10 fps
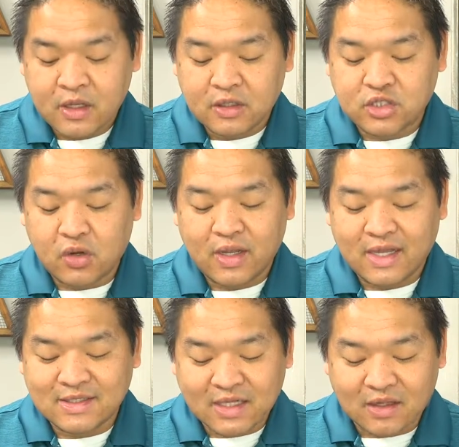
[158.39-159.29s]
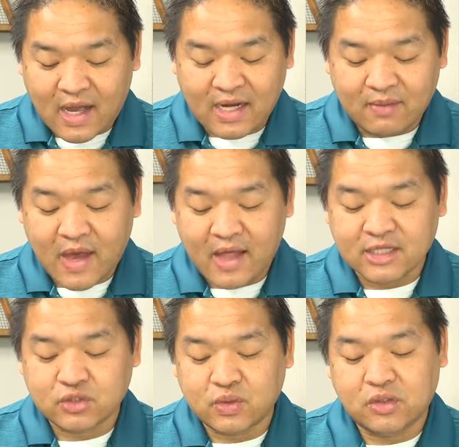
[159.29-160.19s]
So in declining
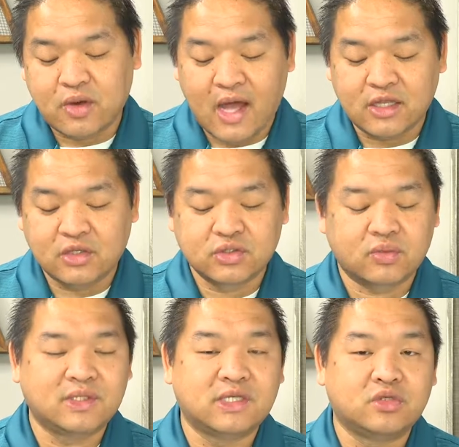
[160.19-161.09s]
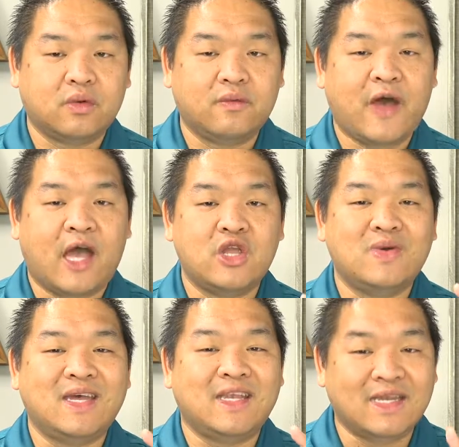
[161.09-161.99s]
balance, we do not use the residual value
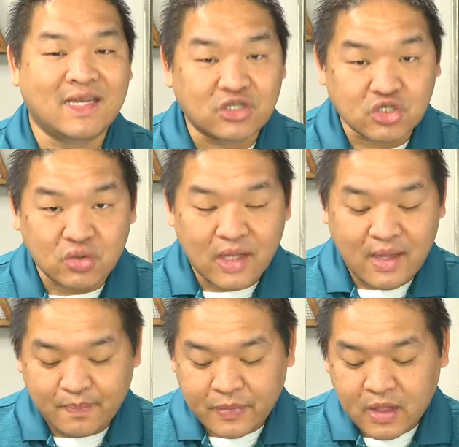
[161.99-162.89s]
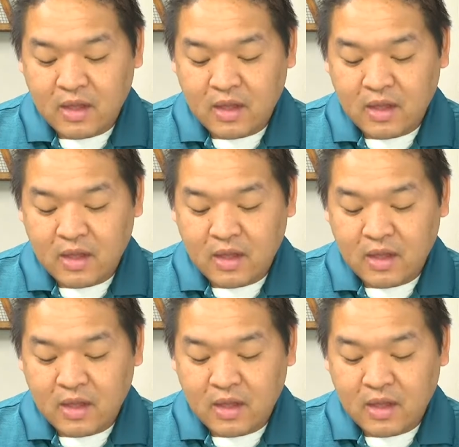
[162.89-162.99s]
initially.